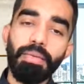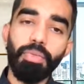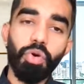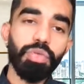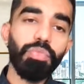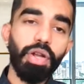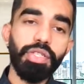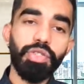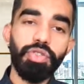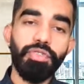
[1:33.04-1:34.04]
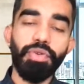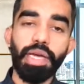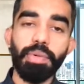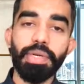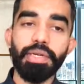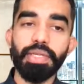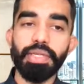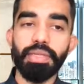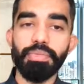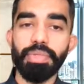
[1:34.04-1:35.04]
Most models used for recommender
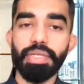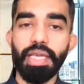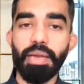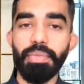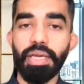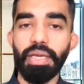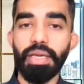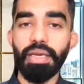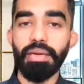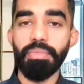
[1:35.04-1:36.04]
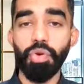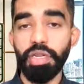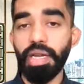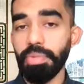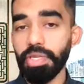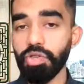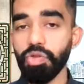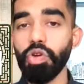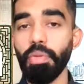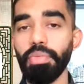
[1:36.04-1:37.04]
systems can be broken up into
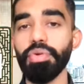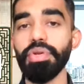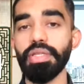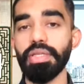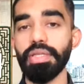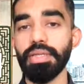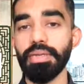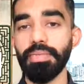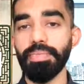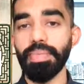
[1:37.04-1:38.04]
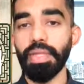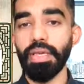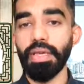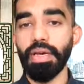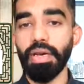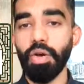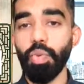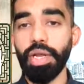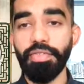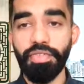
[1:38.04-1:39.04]
two components,
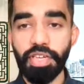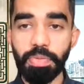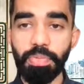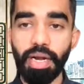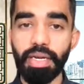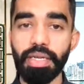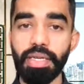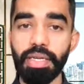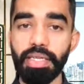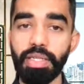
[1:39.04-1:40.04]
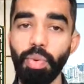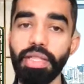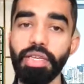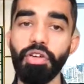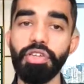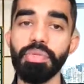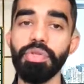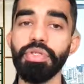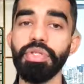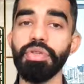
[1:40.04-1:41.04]
where the first part is the one that
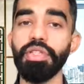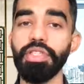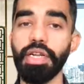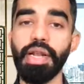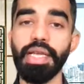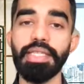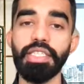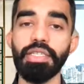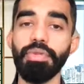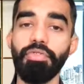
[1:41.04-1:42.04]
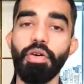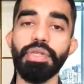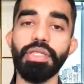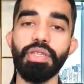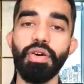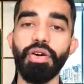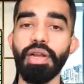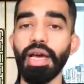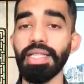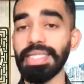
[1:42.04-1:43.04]
contributes to the generalization performance
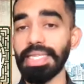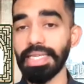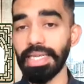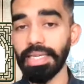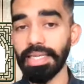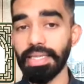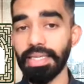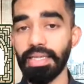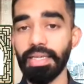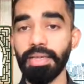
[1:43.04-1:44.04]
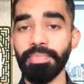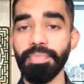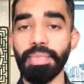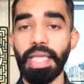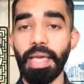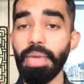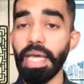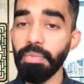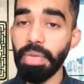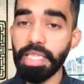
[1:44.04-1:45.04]
on unseen data.
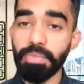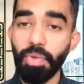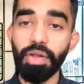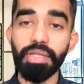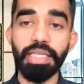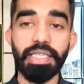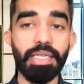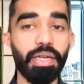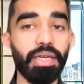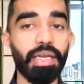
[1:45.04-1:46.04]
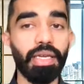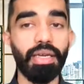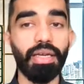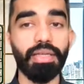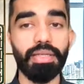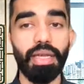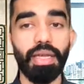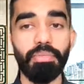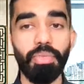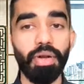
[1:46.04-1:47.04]
Embedding-based models and deep learning
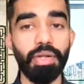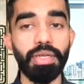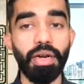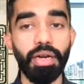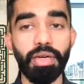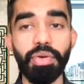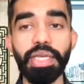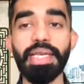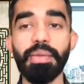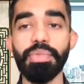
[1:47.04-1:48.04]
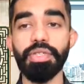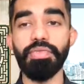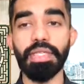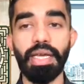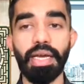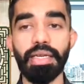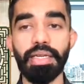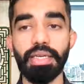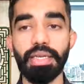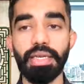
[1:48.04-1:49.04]
models are good examples of this kind.